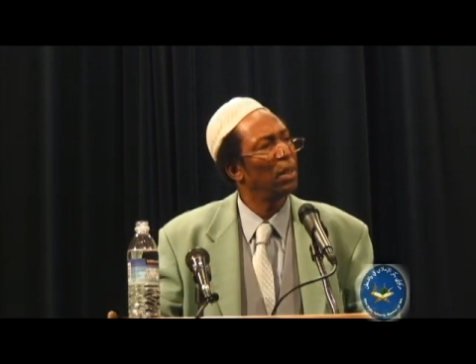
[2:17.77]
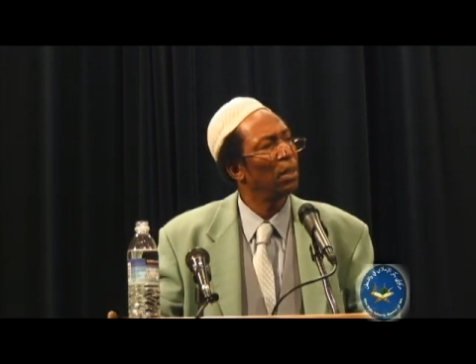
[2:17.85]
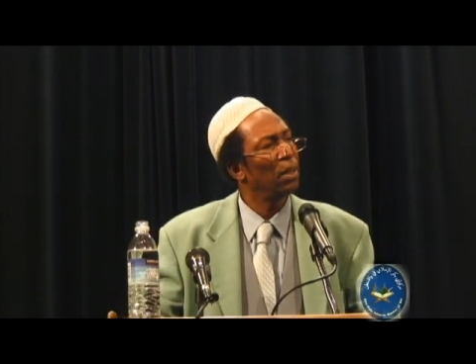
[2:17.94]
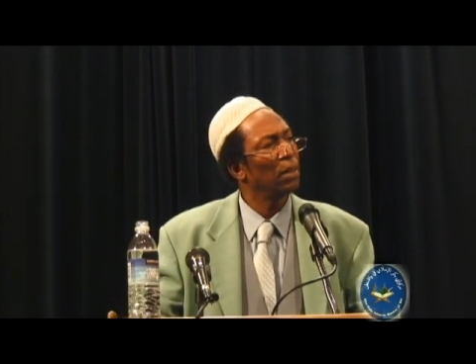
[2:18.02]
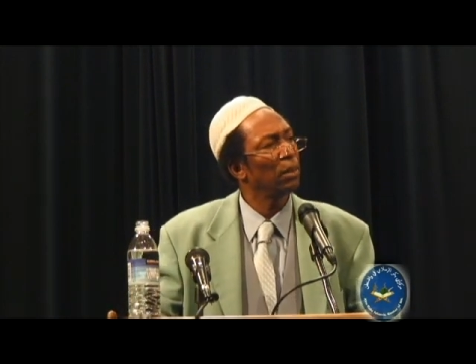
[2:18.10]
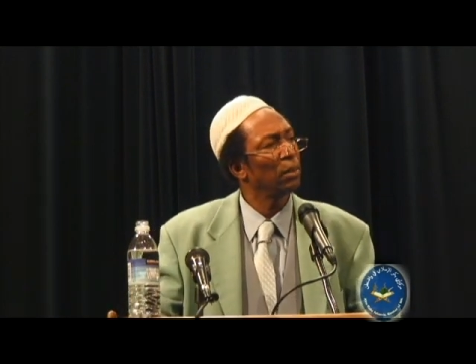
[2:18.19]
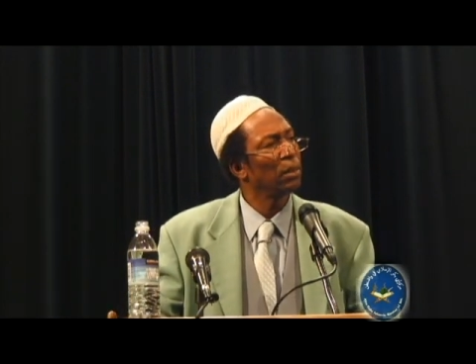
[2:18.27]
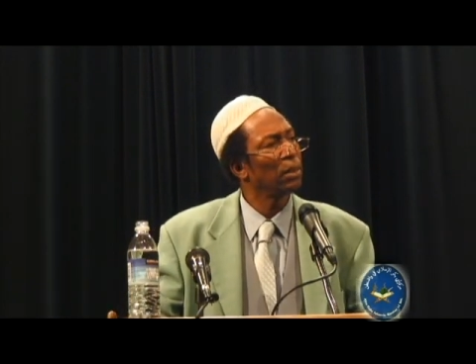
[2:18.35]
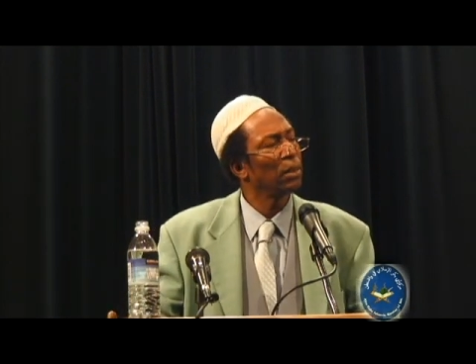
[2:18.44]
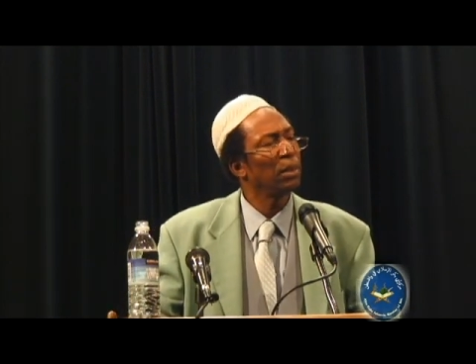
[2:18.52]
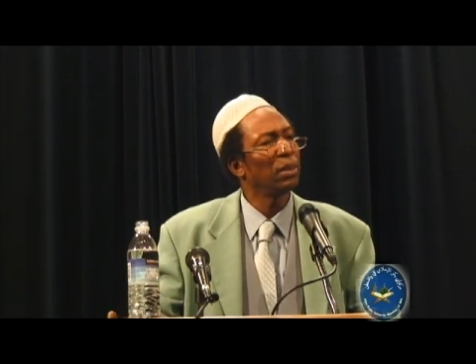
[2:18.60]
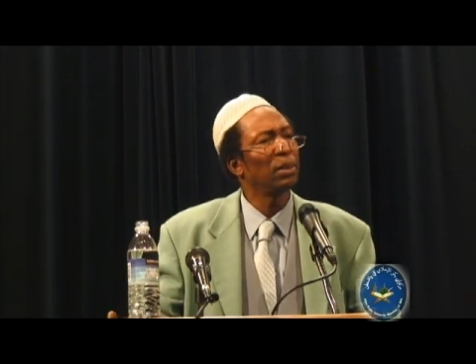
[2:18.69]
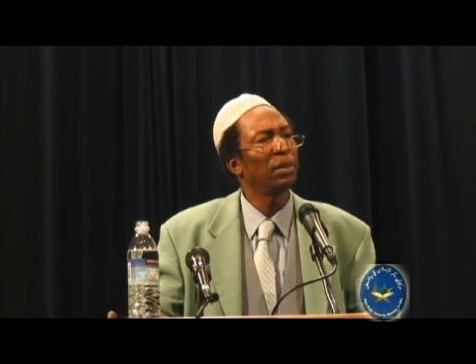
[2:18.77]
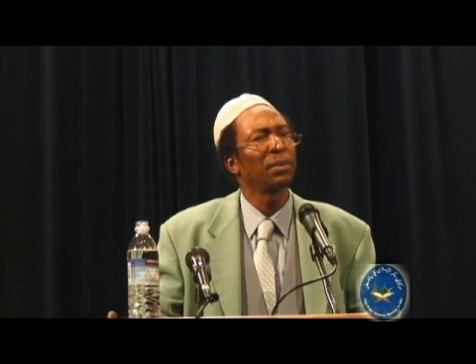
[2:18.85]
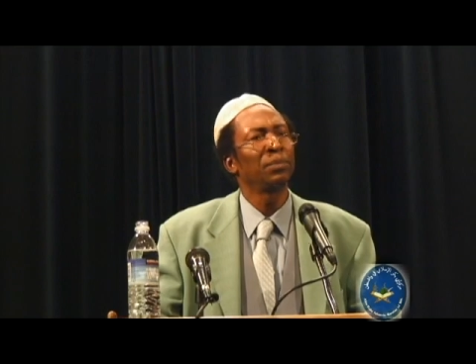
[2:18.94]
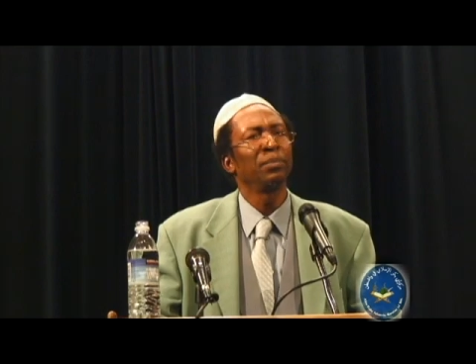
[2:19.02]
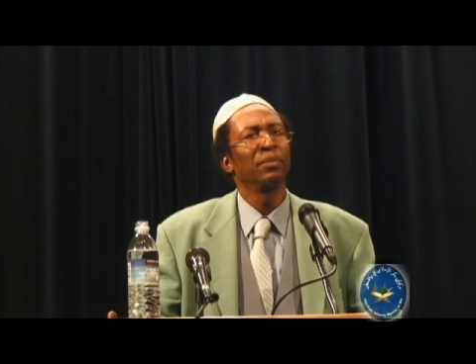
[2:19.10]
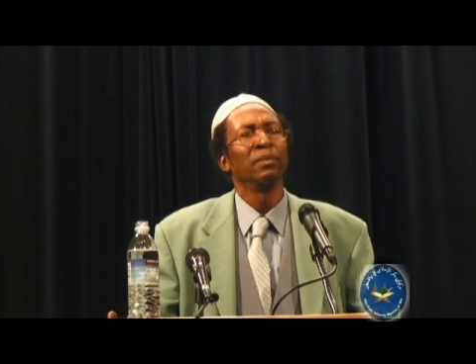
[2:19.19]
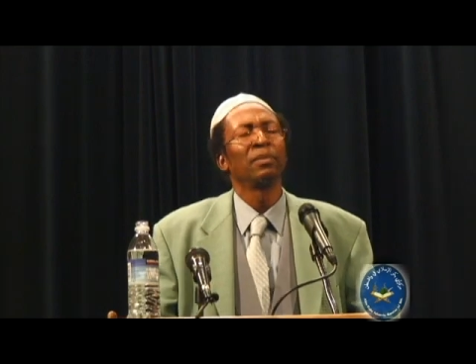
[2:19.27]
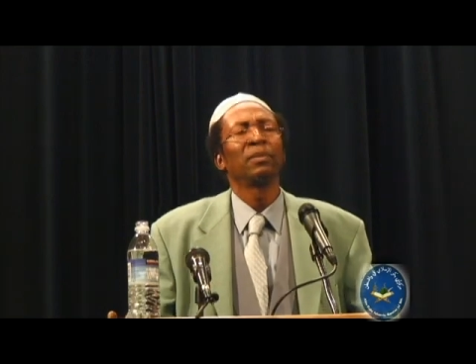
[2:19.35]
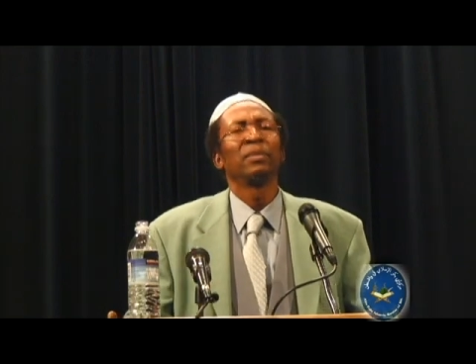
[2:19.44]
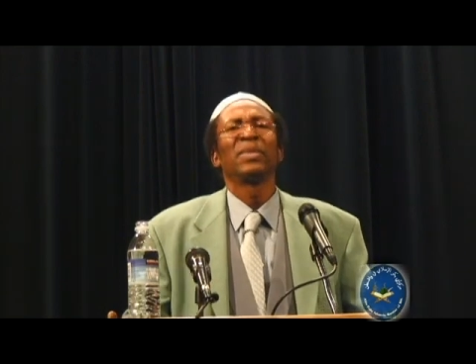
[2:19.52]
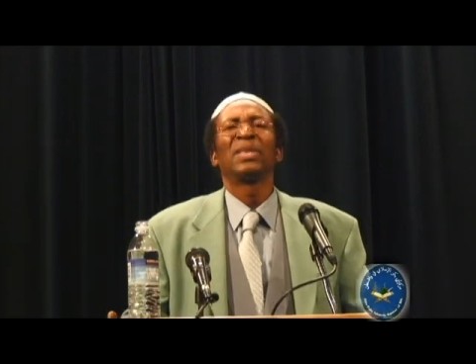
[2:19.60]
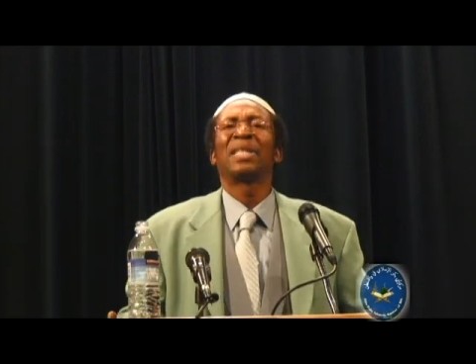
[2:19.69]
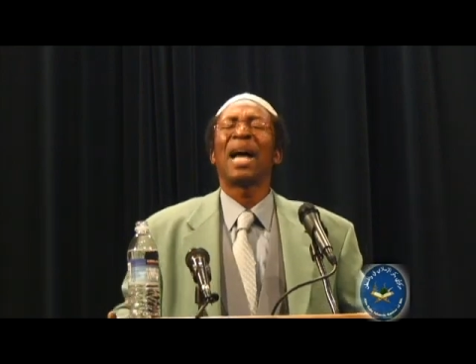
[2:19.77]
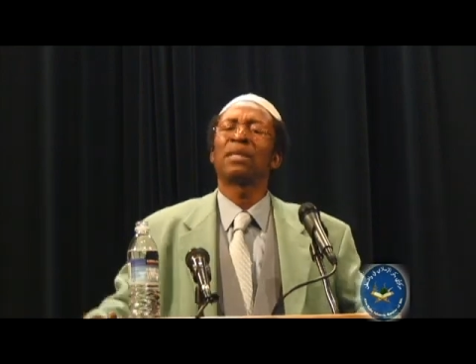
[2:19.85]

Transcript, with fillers: You're making a mockery of the Savior.